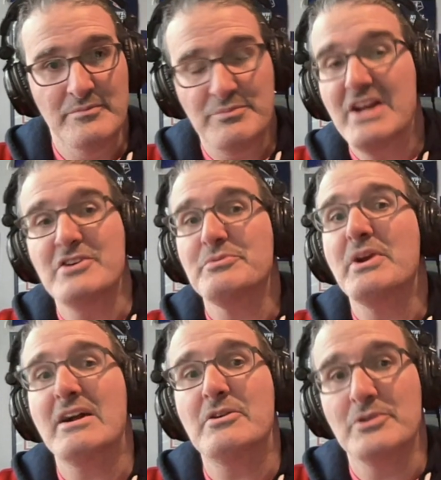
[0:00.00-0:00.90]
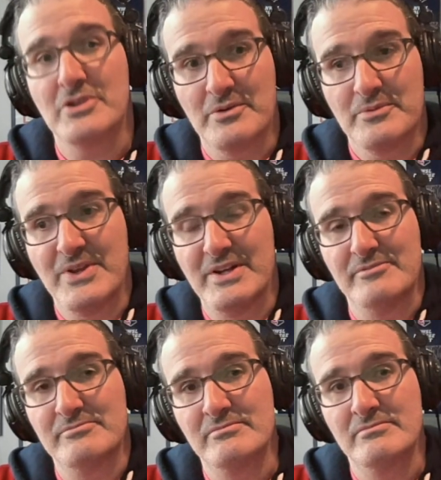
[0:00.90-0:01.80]
Players were not going along with it.
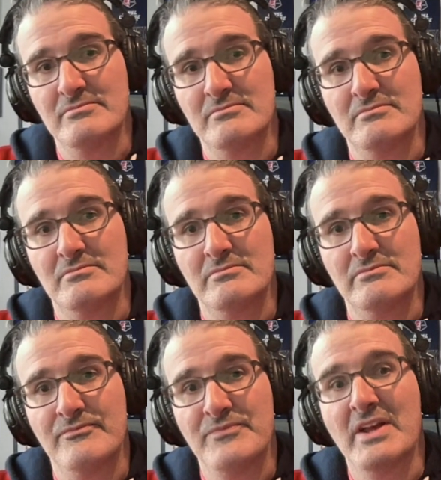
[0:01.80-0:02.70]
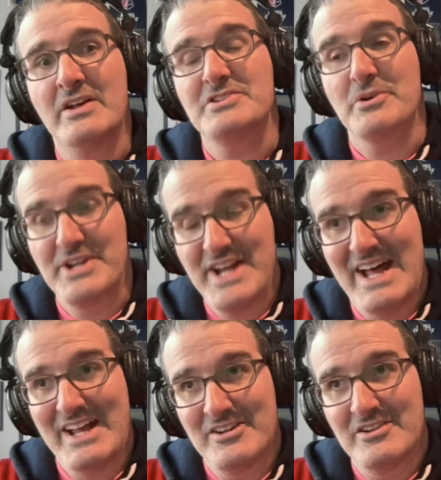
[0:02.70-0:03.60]
So
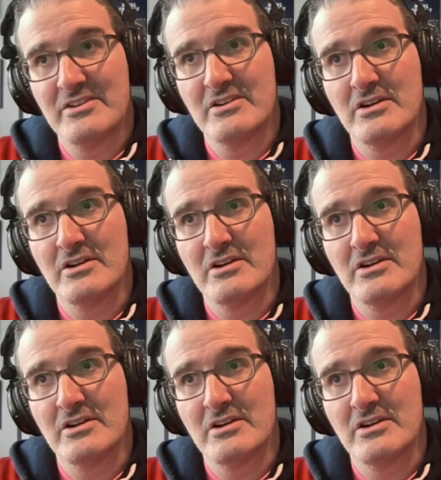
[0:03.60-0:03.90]
again,